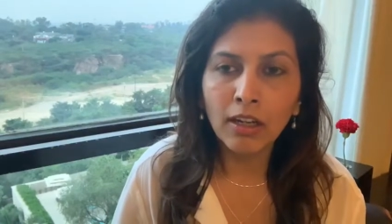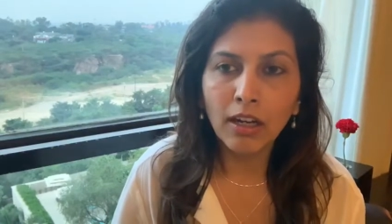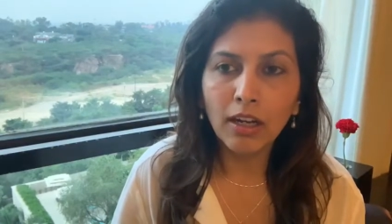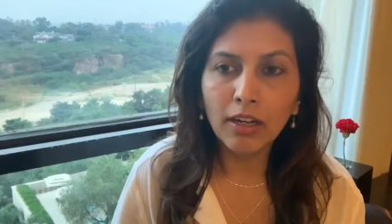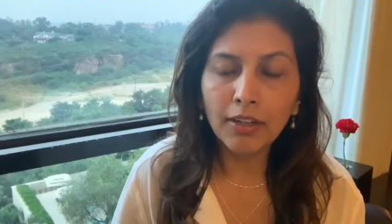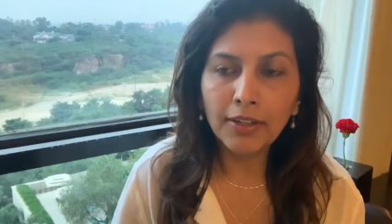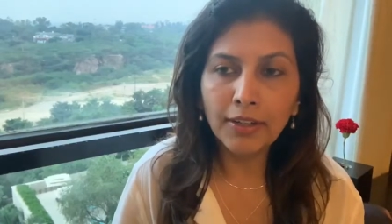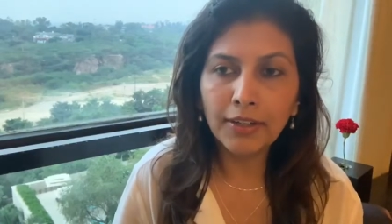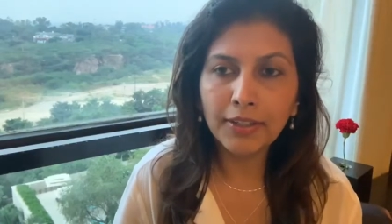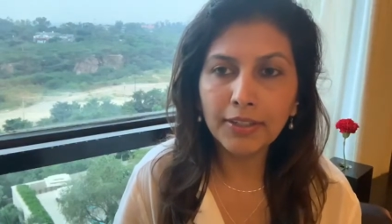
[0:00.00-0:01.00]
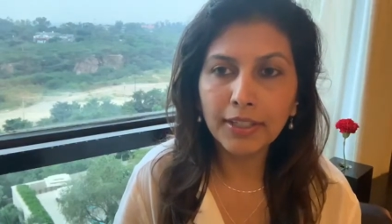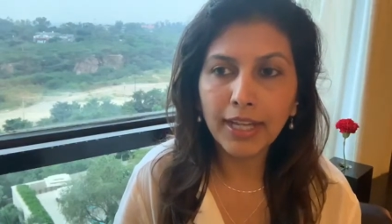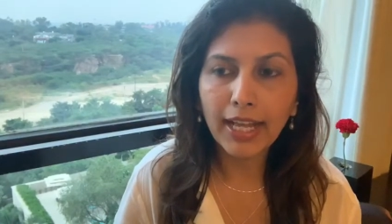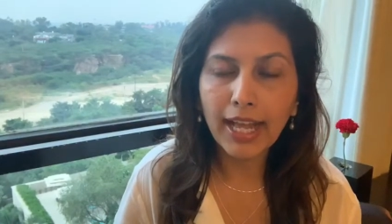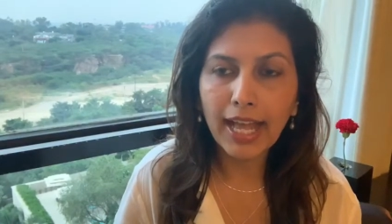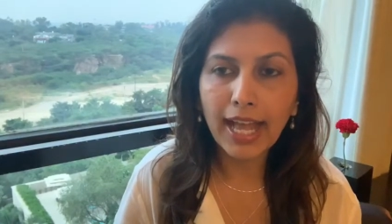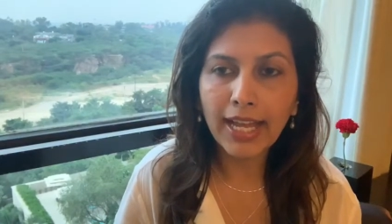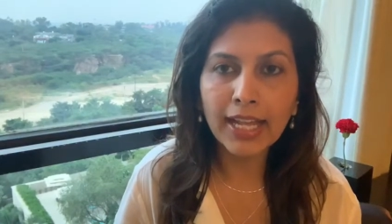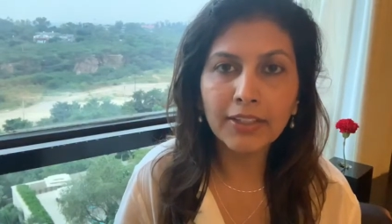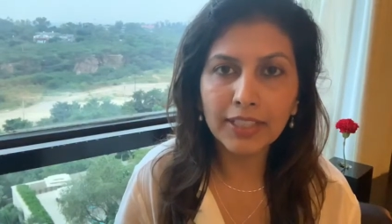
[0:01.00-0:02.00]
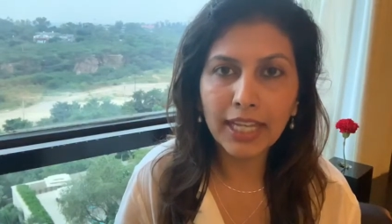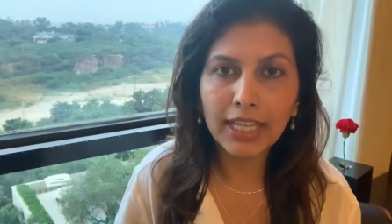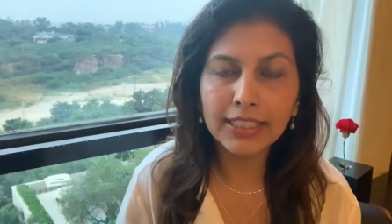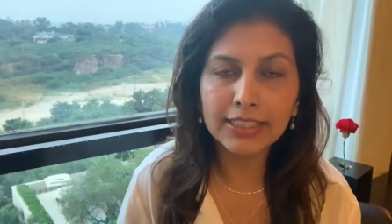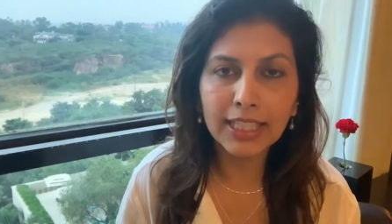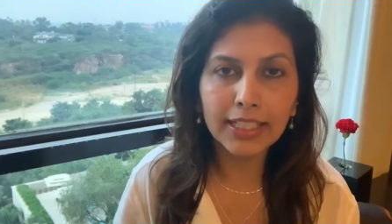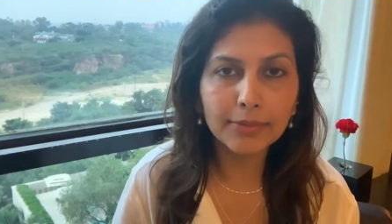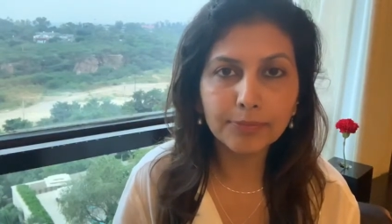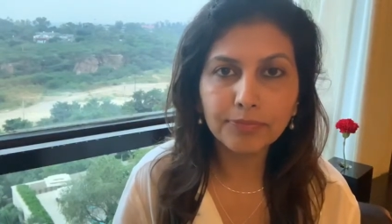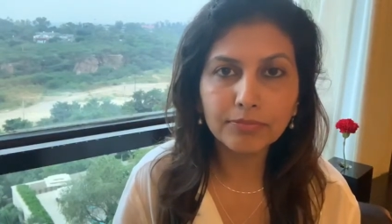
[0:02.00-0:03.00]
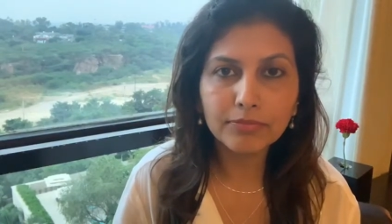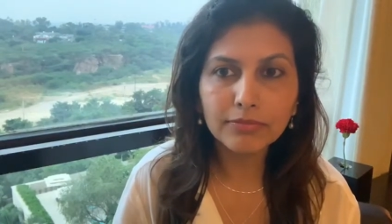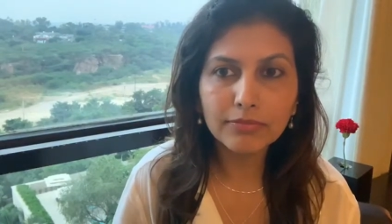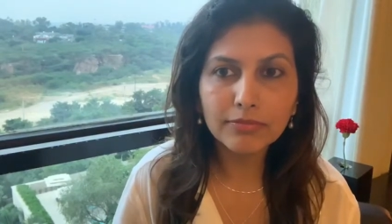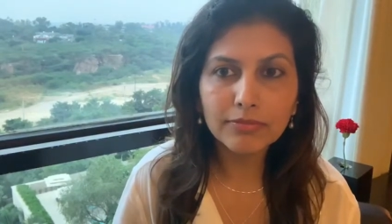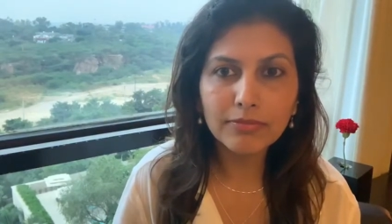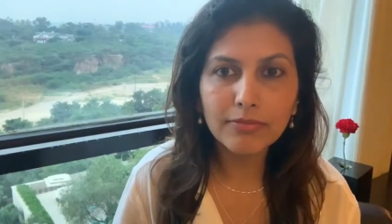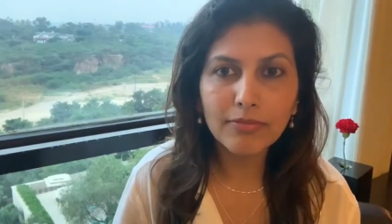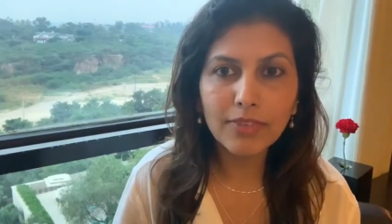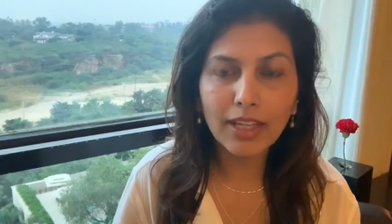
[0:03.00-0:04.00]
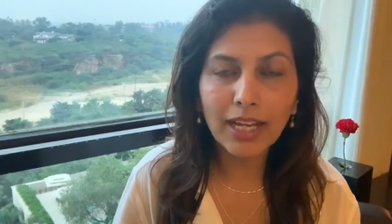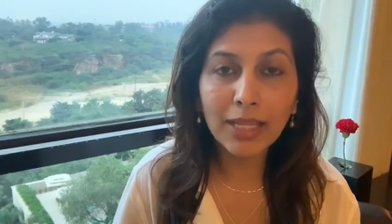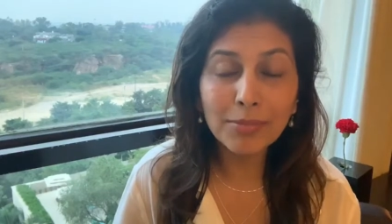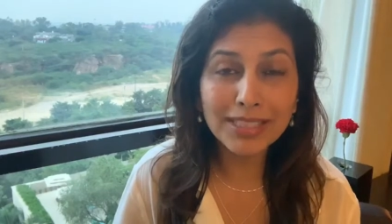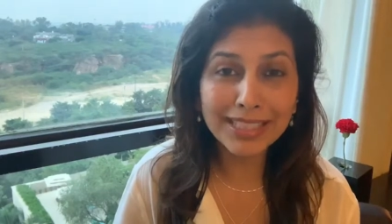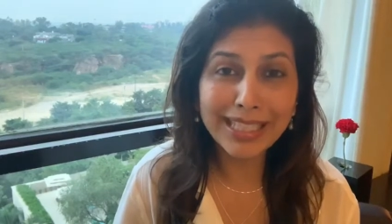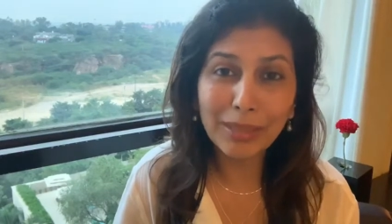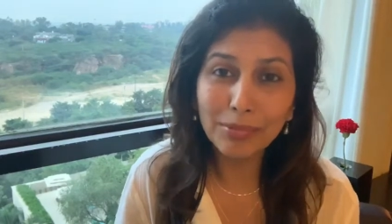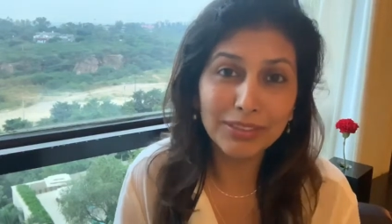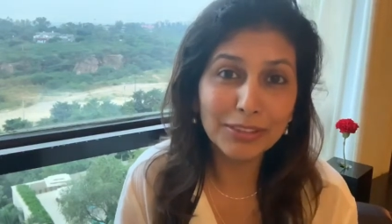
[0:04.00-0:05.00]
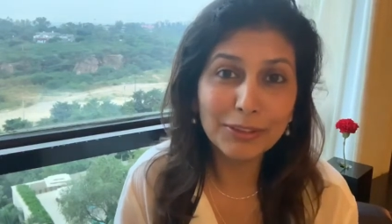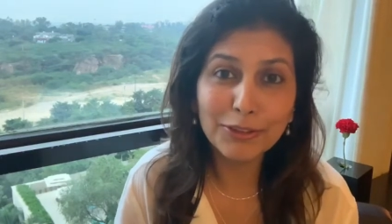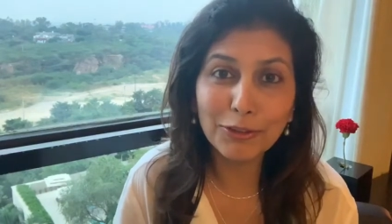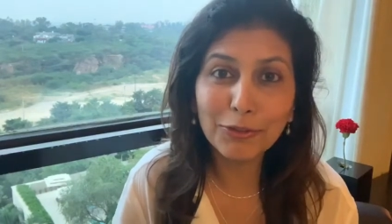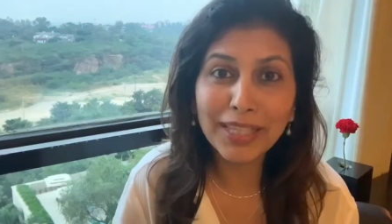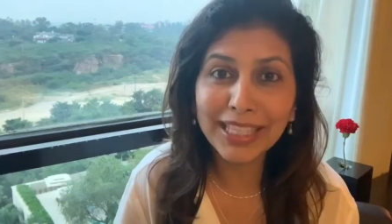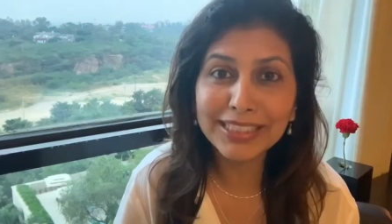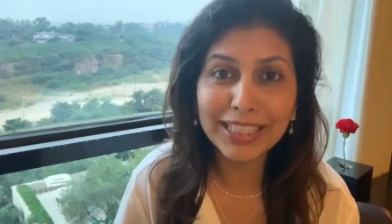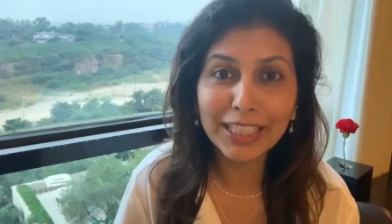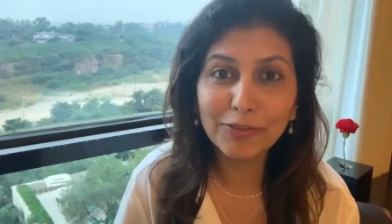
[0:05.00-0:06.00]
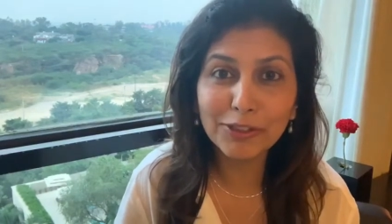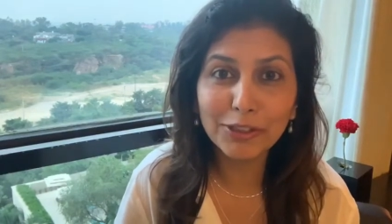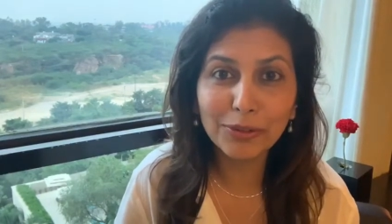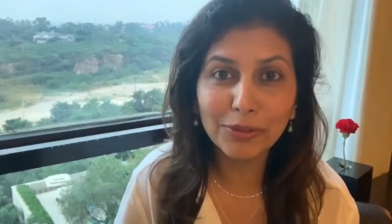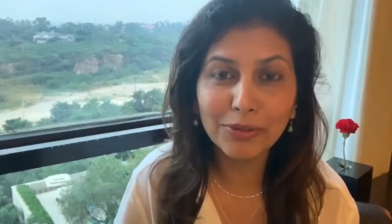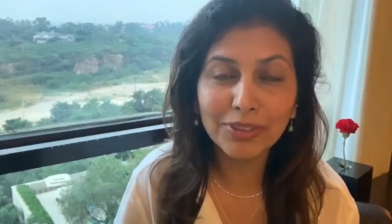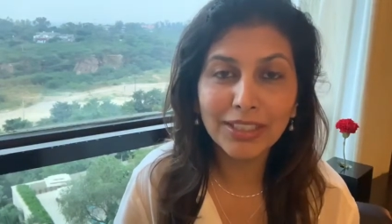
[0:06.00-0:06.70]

Uh, and I realized that I'm still able to do things I love to do.